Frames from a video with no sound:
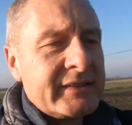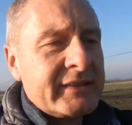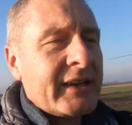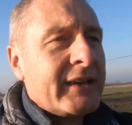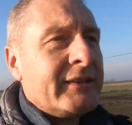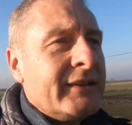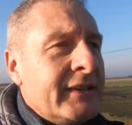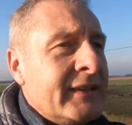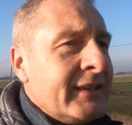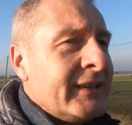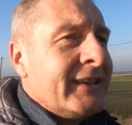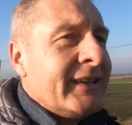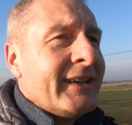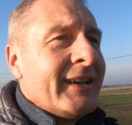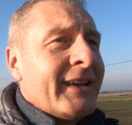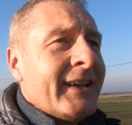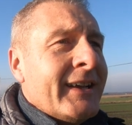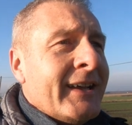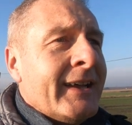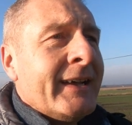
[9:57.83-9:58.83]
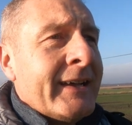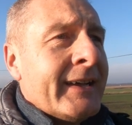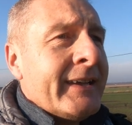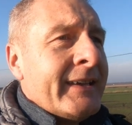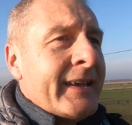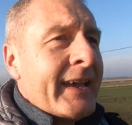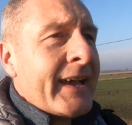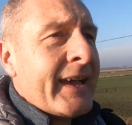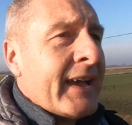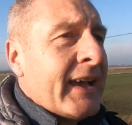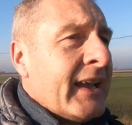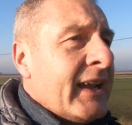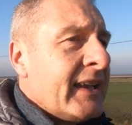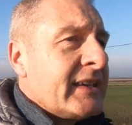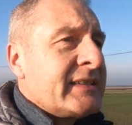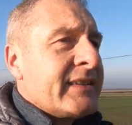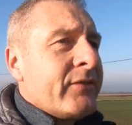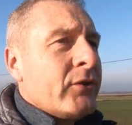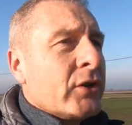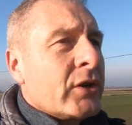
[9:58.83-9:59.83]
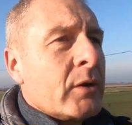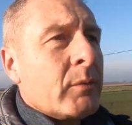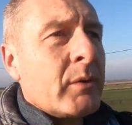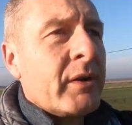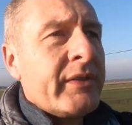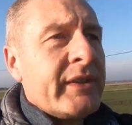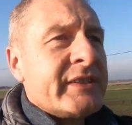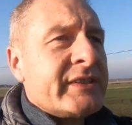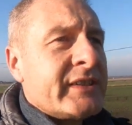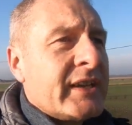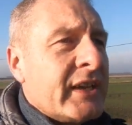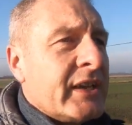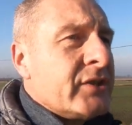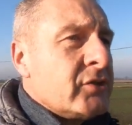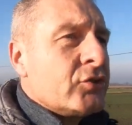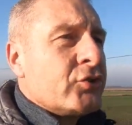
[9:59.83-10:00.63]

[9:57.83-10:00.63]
So yeah, let's have a look at what this